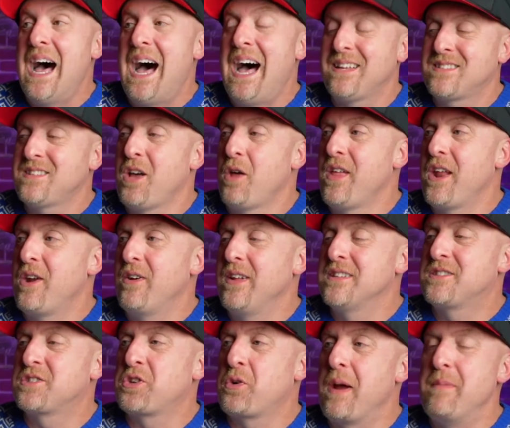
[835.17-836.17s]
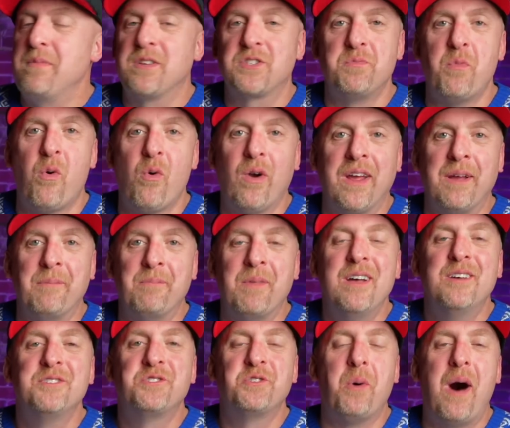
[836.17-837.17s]
I saw that on Instagram this morning,
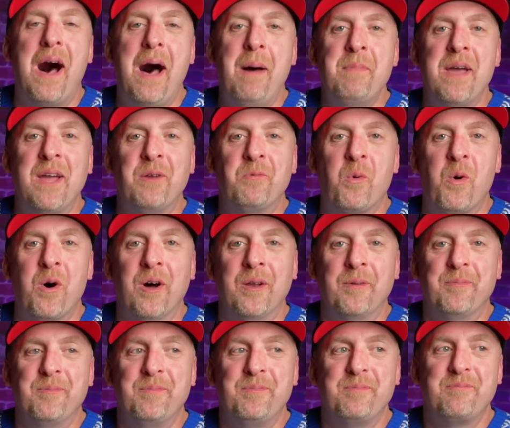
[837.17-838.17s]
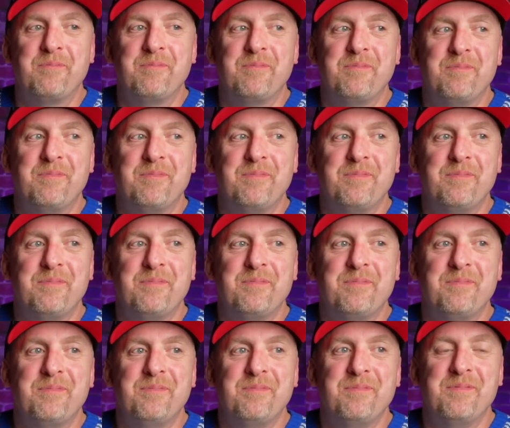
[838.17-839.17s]
so I made one.
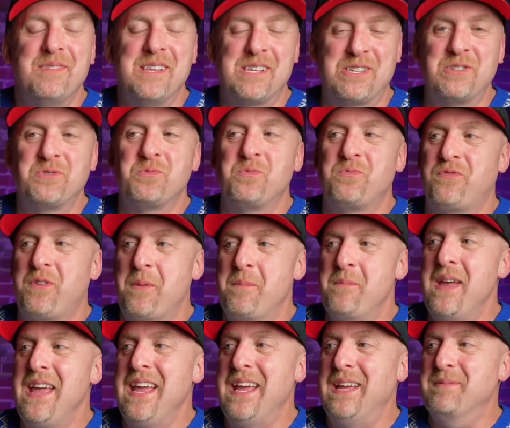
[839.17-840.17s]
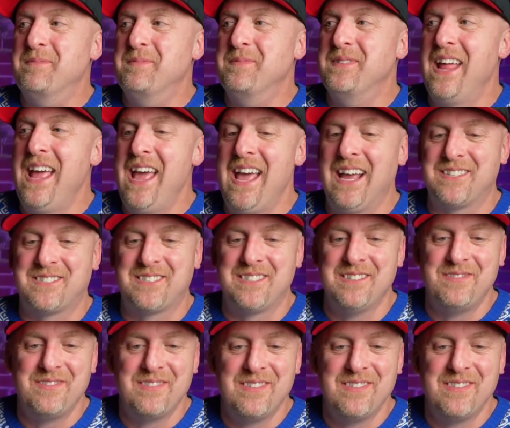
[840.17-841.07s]
This is from me. Next.